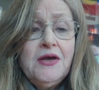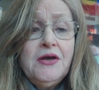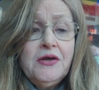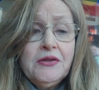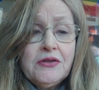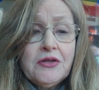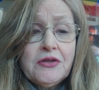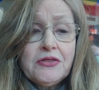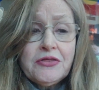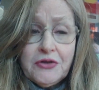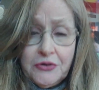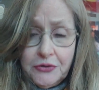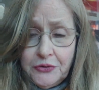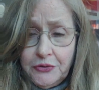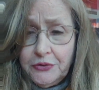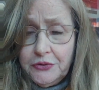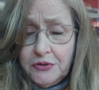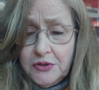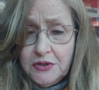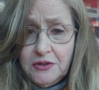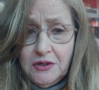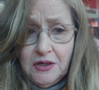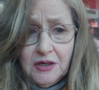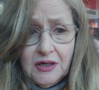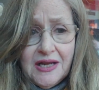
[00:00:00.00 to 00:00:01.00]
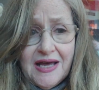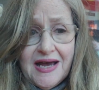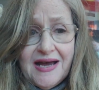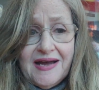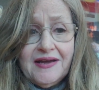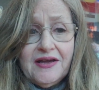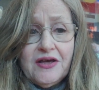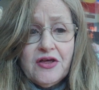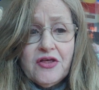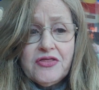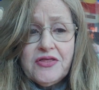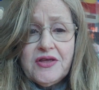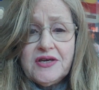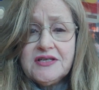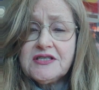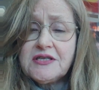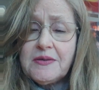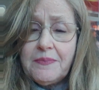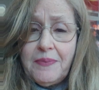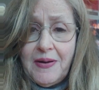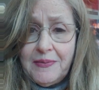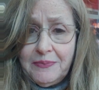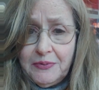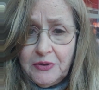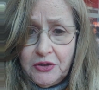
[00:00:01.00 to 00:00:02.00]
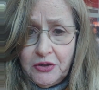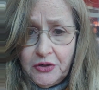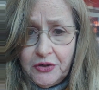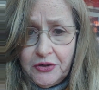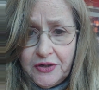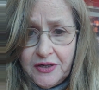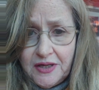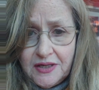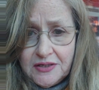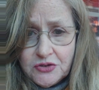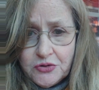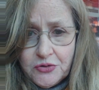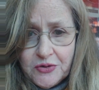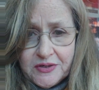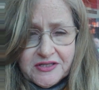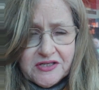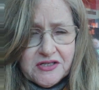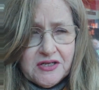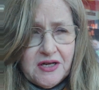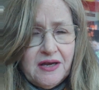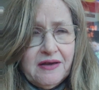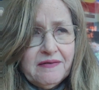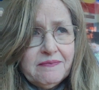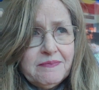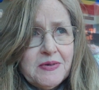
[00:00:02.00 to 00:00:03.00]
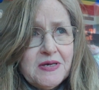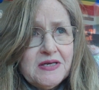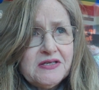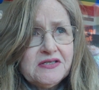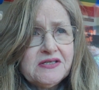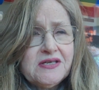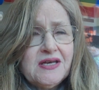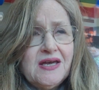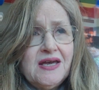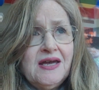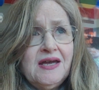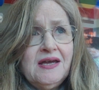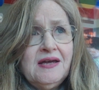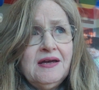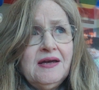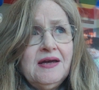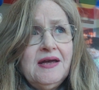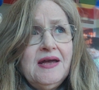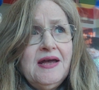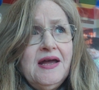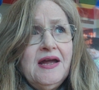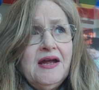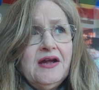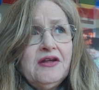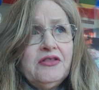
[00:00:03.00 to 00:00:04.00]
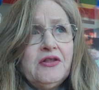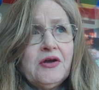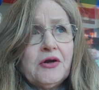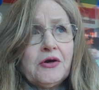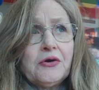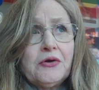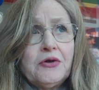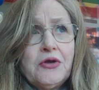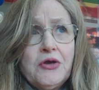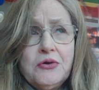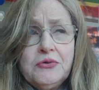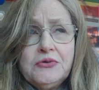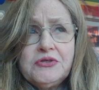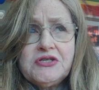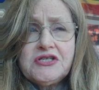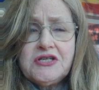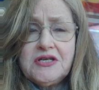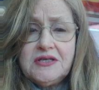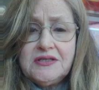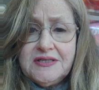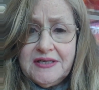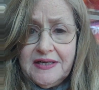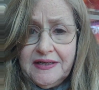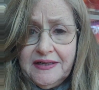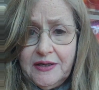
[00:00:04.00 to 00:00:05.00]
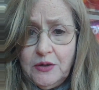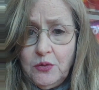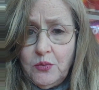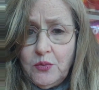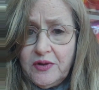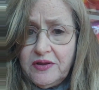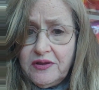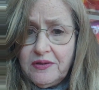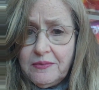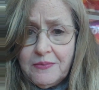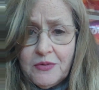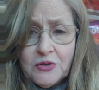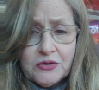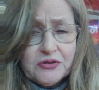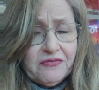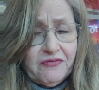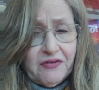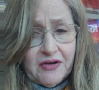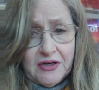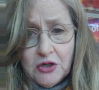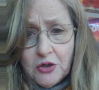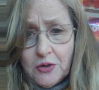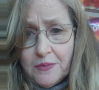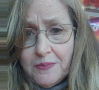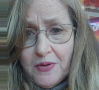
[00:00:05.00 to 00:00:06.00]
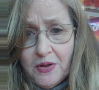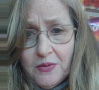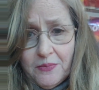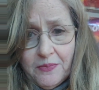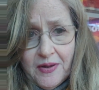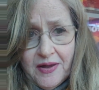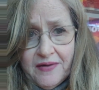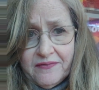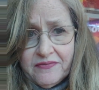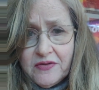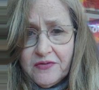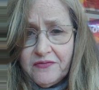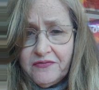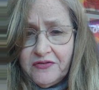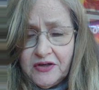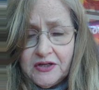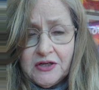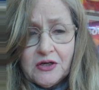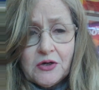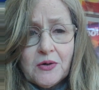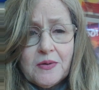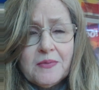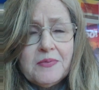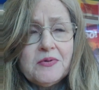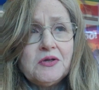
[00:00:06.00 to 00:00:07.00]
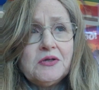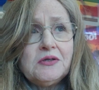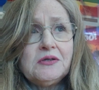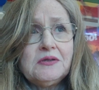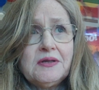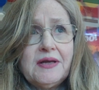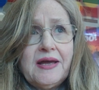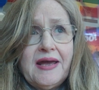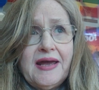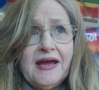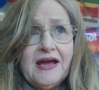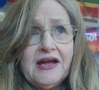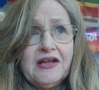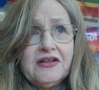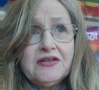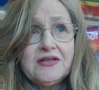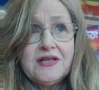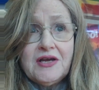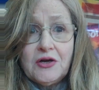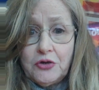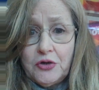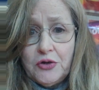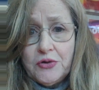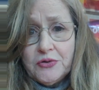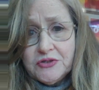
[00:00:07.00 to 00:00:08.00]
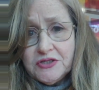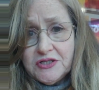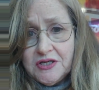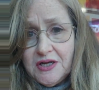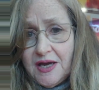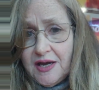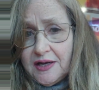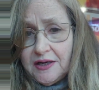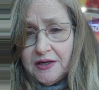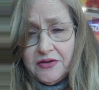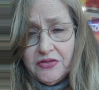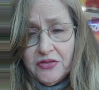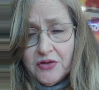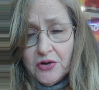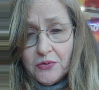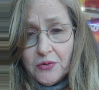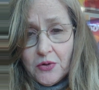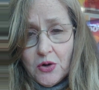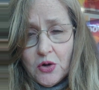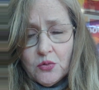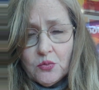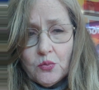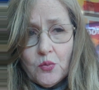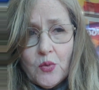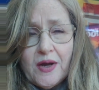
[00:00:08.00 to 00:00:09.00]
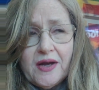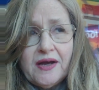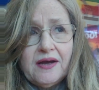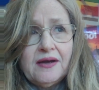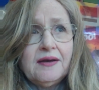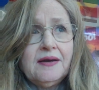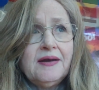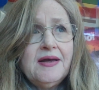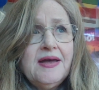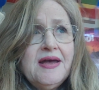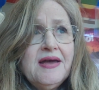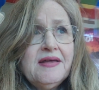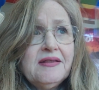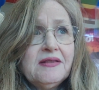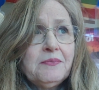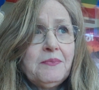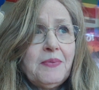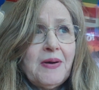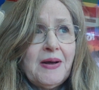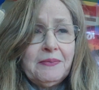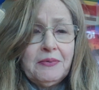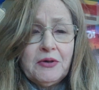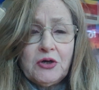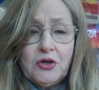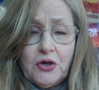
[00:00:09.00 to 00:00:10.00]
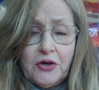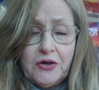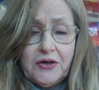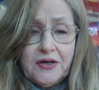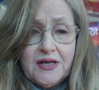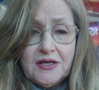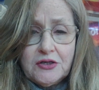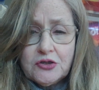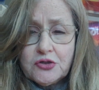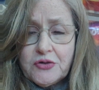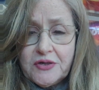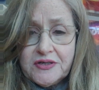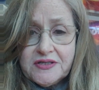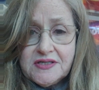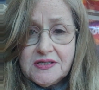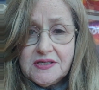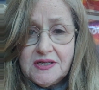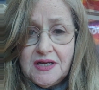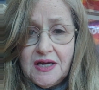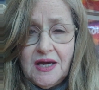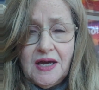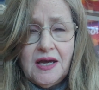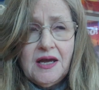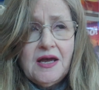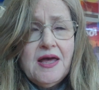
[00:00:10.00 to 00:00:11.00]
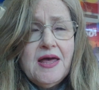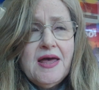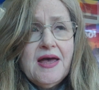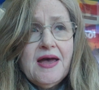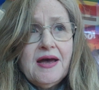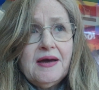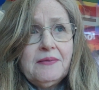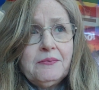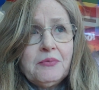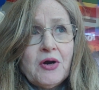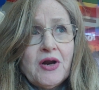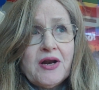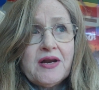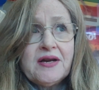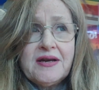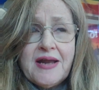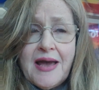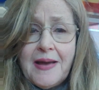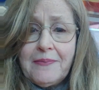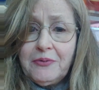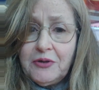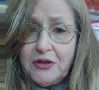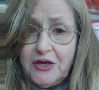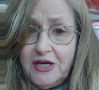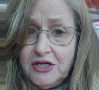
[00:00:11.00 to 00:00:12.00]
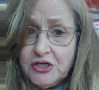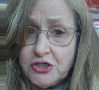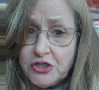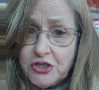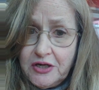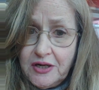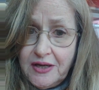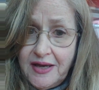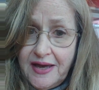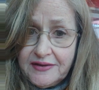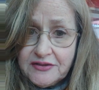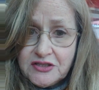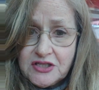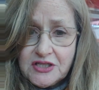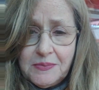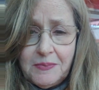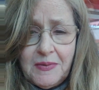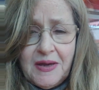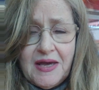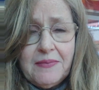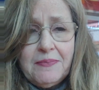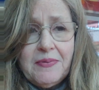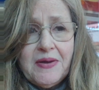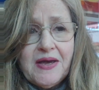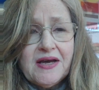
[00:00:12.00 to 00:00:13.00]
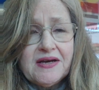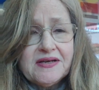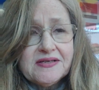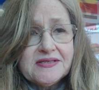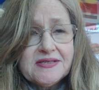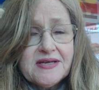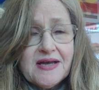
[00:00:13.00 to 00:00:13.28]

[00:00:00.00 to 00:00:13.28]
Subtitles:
the third Goliath is the Public Guardian Trustee of BC. They're used to dealing with the most vulnerable of the vulnerable, and they're used to getting their own way. The Public Guardian Trustee brought an application against me because